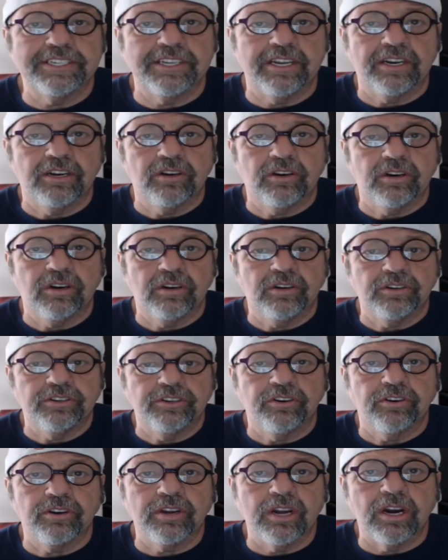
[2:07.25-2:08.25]
on
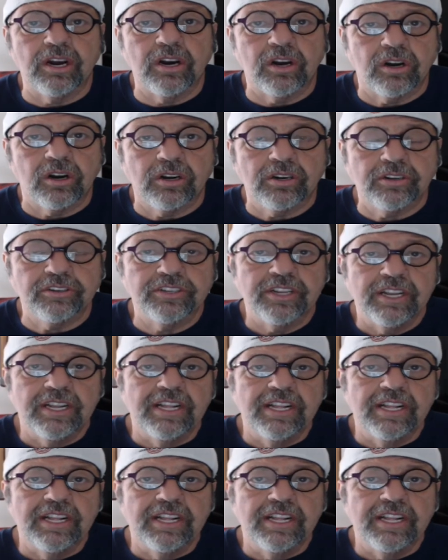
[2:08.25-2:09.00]
your cars.